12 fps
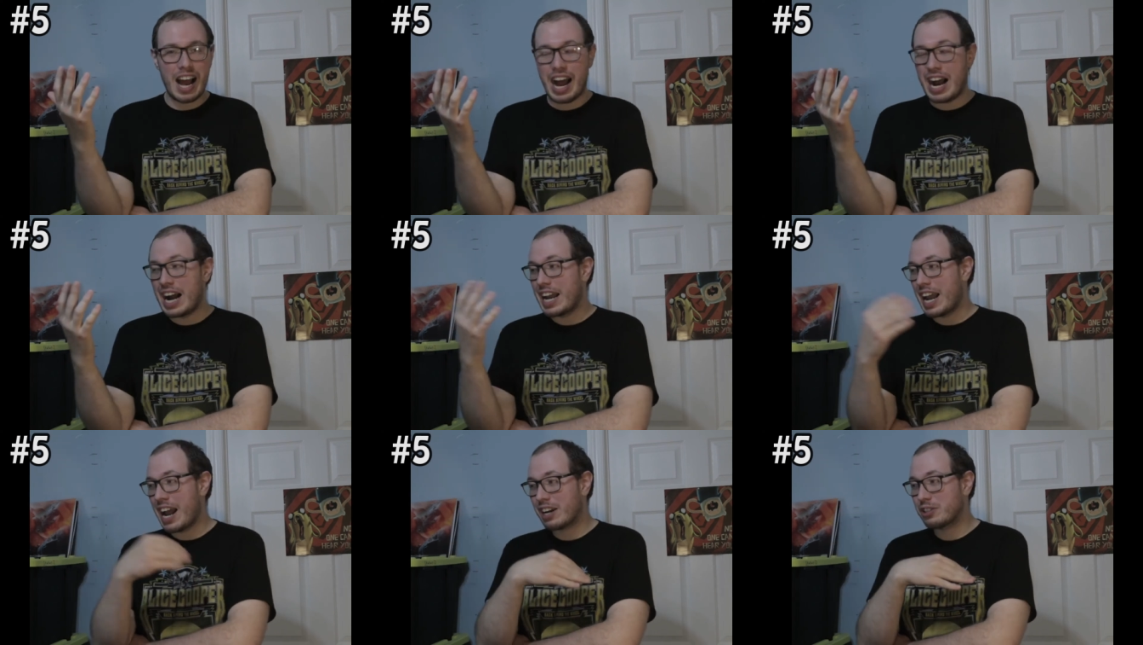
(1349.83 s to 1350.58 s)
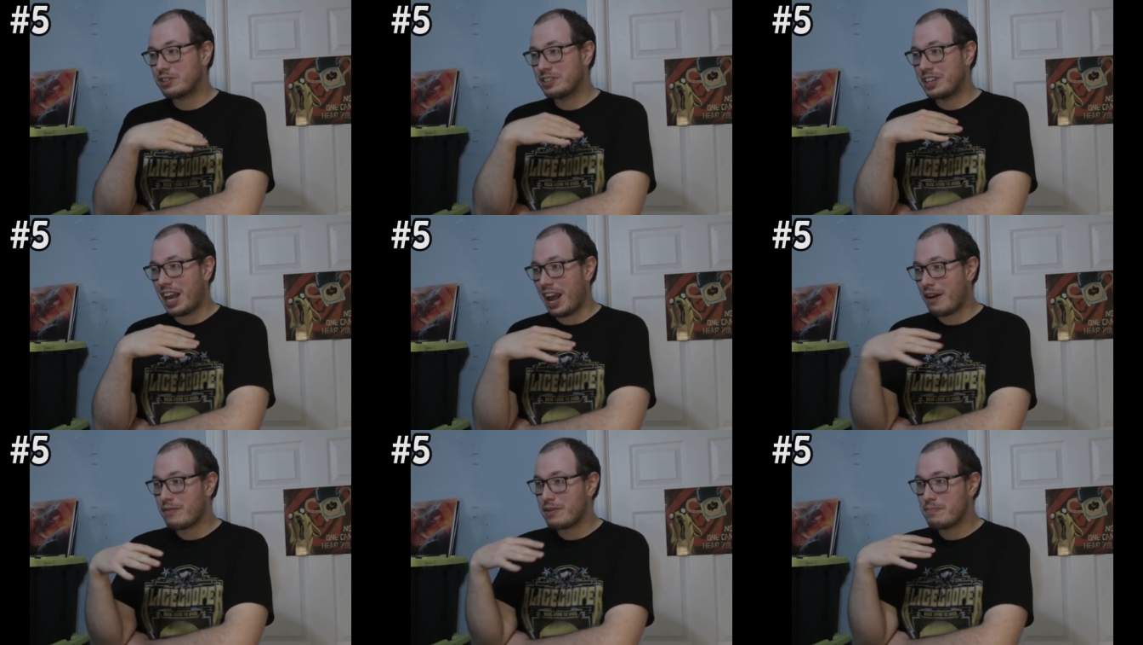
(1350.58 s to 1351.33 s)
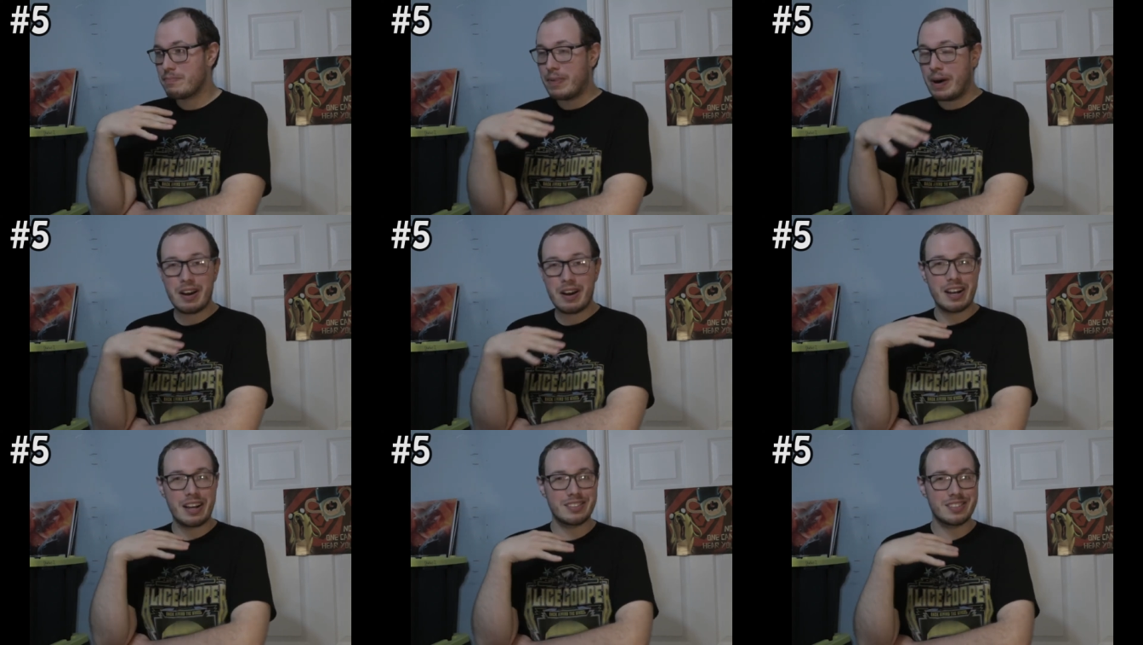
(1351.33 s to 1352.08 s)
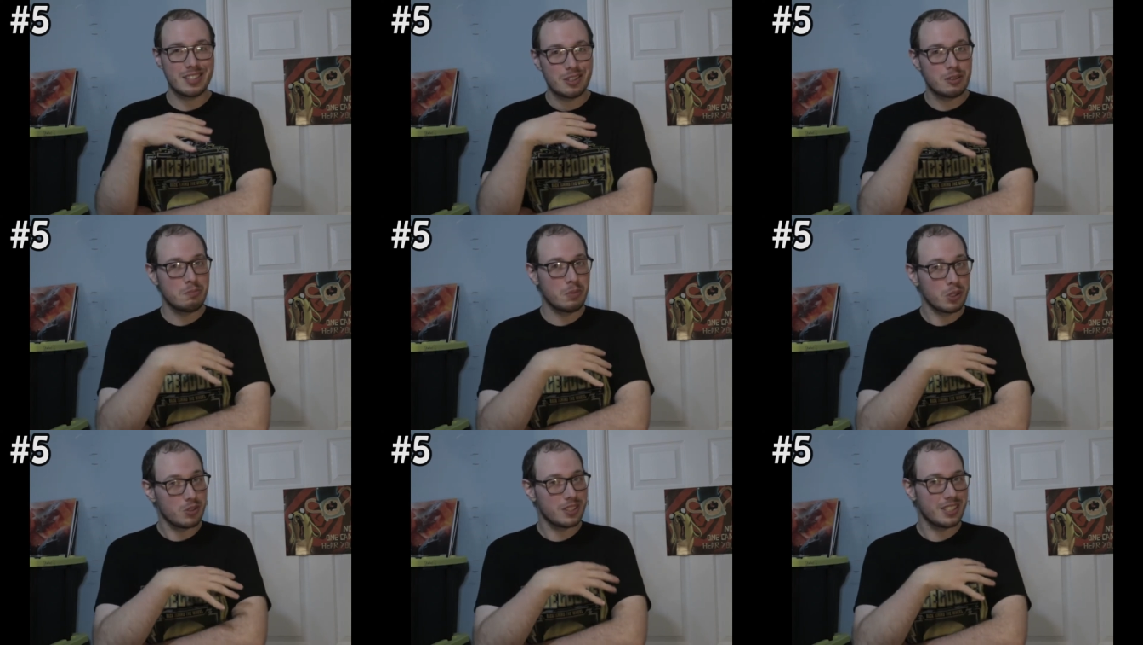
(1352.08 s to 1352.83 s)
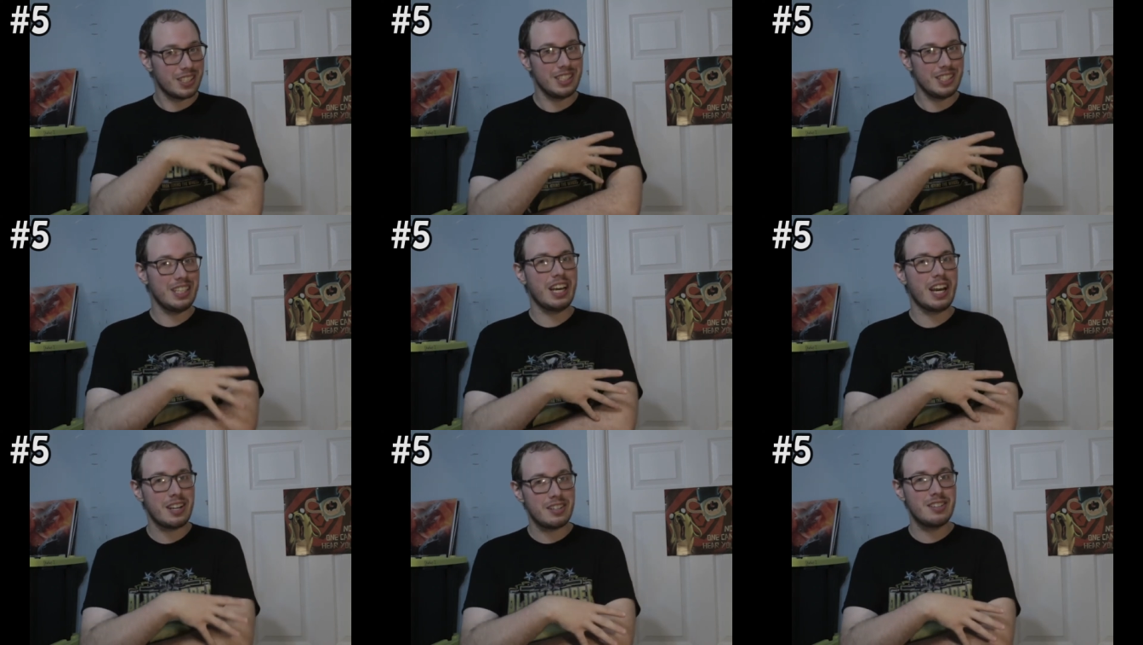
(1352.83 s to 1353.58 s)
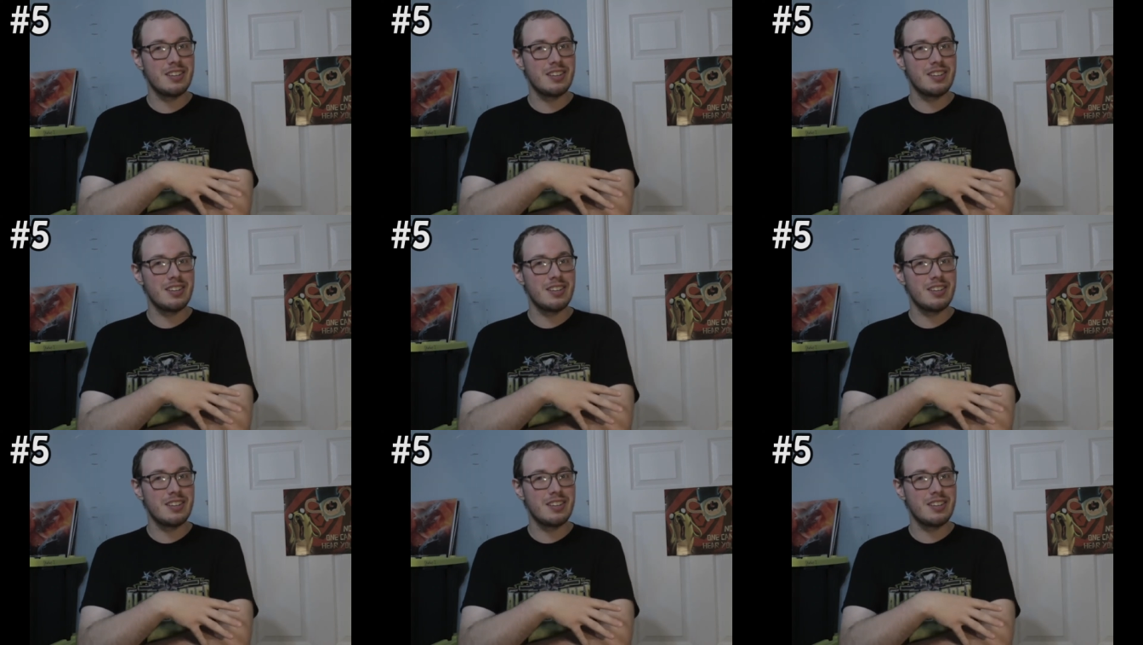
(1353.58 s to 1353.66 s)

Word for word: I actually haven't bought a single Muse CD yet,